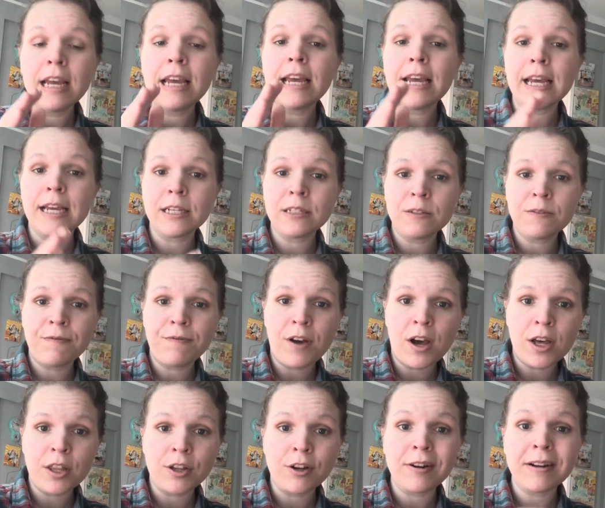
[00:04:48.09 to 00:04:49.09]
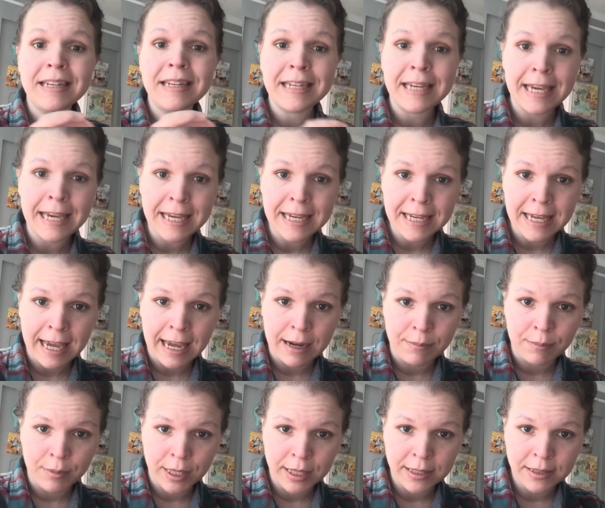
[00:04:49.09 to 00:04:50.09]
His father, King
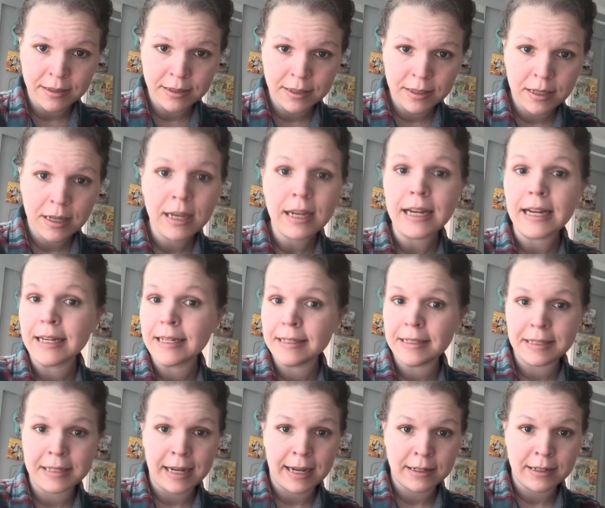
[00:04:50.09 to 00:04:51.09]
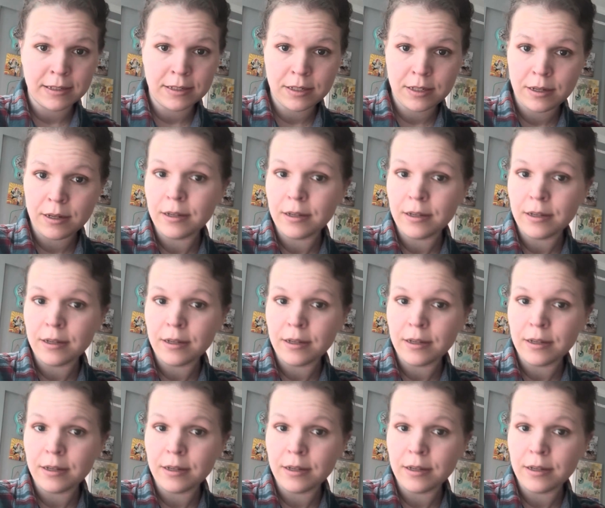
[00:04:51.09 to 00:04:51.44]
Hamlet, is dead.